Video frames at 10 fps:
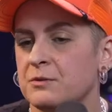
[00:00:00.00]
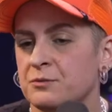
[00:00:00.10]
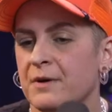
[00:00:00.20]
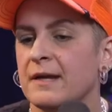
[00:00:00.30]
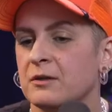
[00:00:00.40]

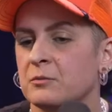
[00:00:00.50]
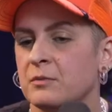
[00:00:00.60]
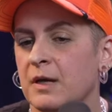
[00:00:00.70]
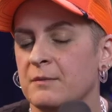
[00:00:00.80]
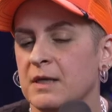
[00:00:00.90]
was
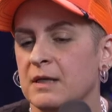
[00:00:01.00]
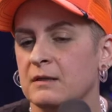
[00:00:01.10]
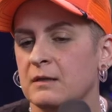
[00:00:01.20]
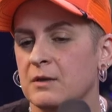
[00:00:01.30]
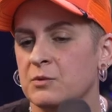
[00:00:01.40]
random. I
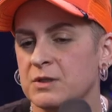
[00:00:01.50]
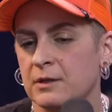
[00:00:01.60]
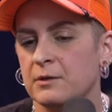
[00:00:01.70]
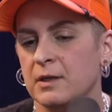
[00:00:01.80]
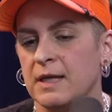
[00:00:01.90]
mean, it was
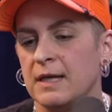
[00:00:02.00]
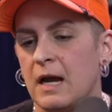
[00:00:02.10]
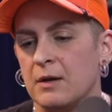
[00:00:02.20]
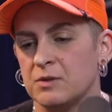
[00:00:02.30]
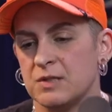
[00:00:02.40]
literally,
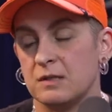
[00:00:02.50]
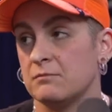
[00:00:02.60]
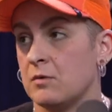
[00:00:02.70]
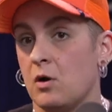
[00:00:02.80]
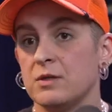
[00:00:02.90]
all
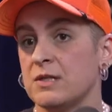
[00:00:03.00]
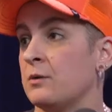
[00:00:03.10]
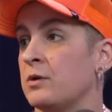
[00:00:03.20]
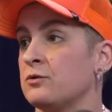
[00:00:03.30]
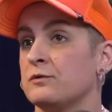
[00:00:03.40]
of a
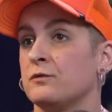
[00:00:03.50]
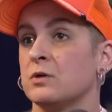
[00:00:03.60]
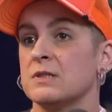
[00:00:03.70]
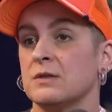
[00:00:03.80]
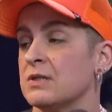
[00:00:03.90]
sudden I went through
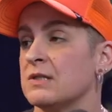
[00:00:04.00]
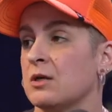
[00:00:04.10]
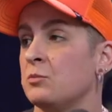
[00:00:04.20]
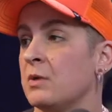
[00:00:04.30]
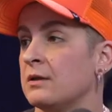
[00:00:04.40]
divorce. I was a
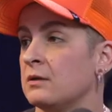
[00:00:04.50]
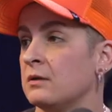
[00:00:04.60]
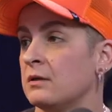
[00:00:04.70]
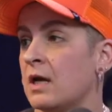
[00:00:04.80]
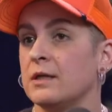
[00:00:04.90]
single
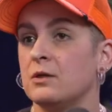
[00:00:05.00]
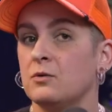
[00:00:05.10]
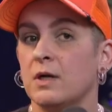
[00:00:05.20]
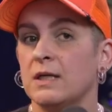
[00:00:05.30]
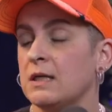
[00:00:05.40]
mother. Right. I
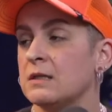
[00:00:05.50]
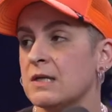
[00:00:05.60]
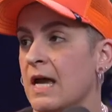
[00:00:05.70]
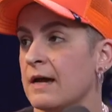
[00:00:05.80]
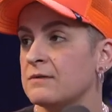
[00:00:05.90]
knew I needed
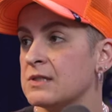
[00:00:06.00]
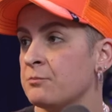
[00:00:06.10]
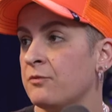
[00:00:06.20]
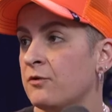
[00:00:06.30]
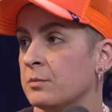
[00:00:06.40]
to have
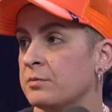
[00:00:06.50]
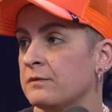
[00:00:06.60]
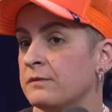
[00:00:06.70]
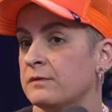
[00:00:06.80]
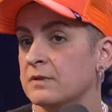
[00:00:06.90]
some
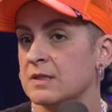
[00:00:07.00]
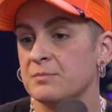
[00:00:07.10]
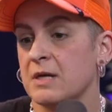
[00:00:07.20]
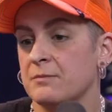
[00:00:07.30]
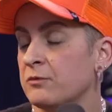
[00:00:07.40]

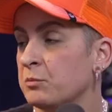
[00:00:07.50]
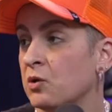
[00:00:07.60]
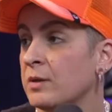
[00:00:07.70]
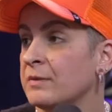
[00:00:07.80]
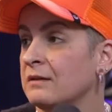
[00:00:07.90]
type of
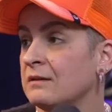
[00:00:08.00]
employment.